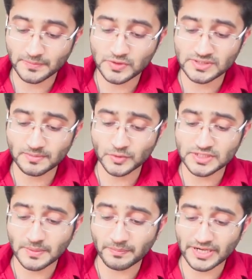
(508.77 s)
it
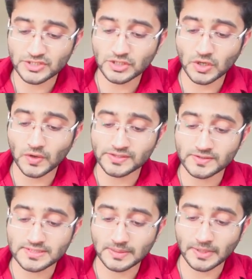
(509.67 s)
puts a pressure
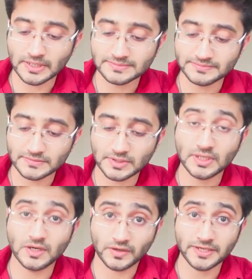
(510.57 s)
on your stomach.
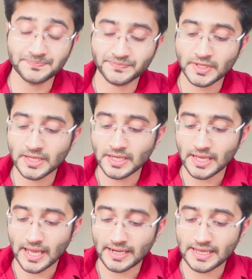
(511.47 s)
Okay,
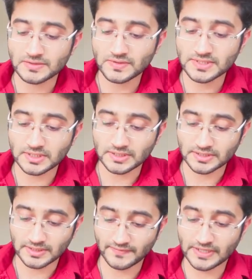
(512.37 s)
and as a
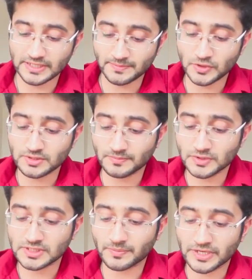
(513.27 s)
result, when it
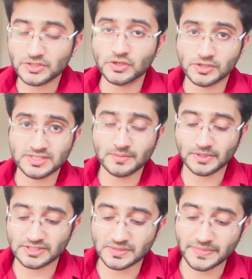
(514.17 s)
puts a pressure on your
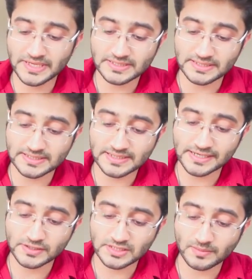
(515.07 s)
stomach, the space
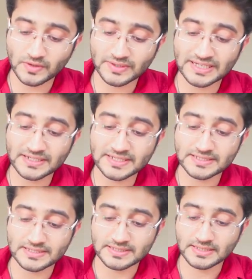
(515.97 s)
inside your stomach
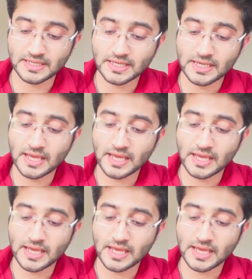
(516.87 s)
decreases,